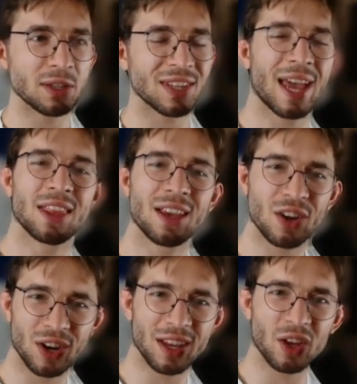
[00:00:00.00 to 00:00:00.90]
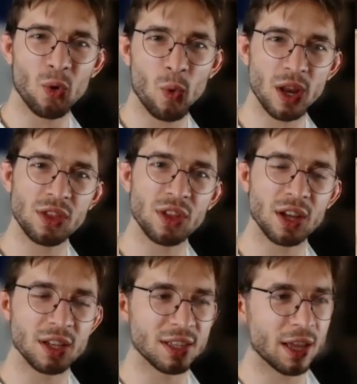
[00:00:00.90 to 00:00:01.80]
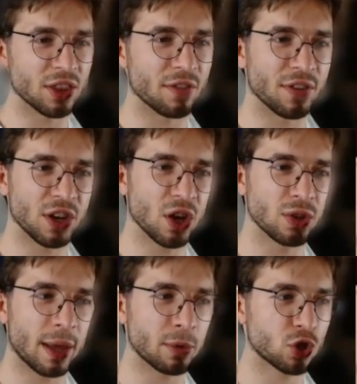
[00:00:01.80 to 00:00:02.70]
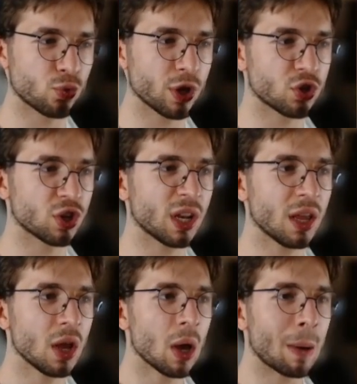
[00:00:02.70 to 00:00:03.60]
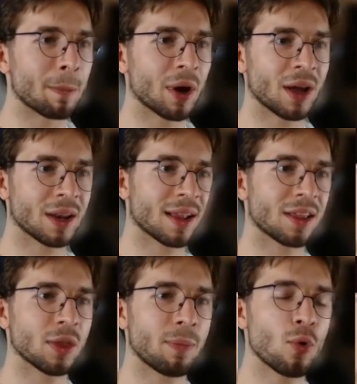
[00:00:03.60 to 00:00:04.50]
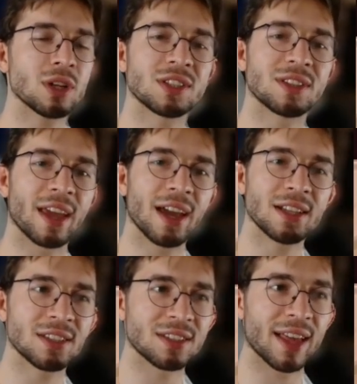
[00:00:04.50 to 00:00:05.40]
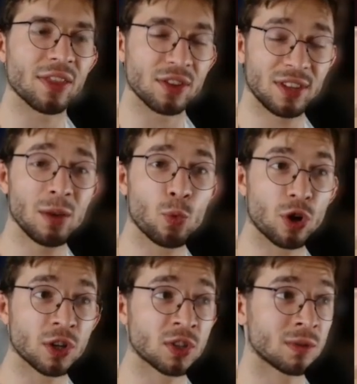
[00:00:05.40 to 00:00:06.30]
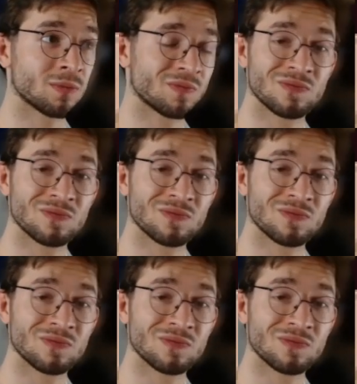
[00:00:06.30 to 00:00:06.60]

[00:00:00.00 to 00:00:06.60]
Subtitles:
Sadly, I couldn't get a win in the video demonstration, but the point stands is that the team works.